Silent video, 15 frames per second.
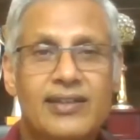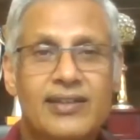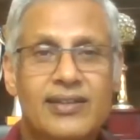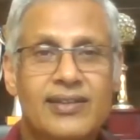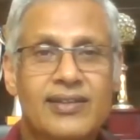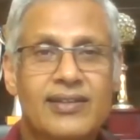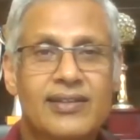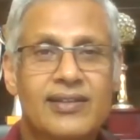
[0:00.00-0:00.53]

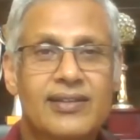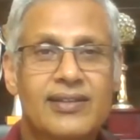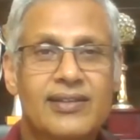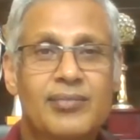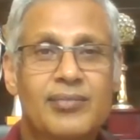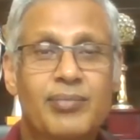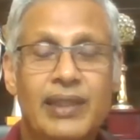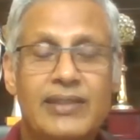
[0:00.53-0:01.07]

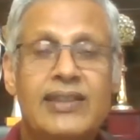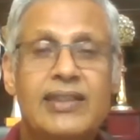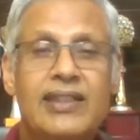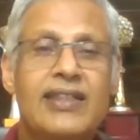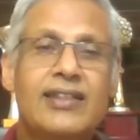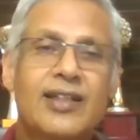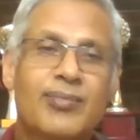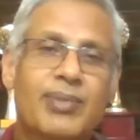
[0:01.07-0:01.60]

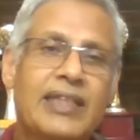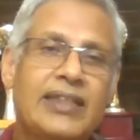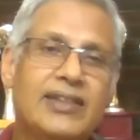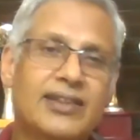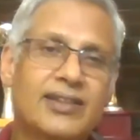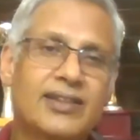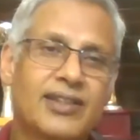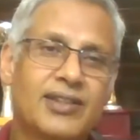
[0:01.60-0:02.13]
pleasantly
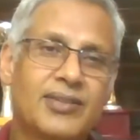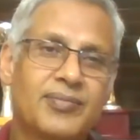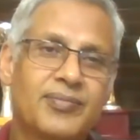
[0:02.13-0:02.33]
surprised.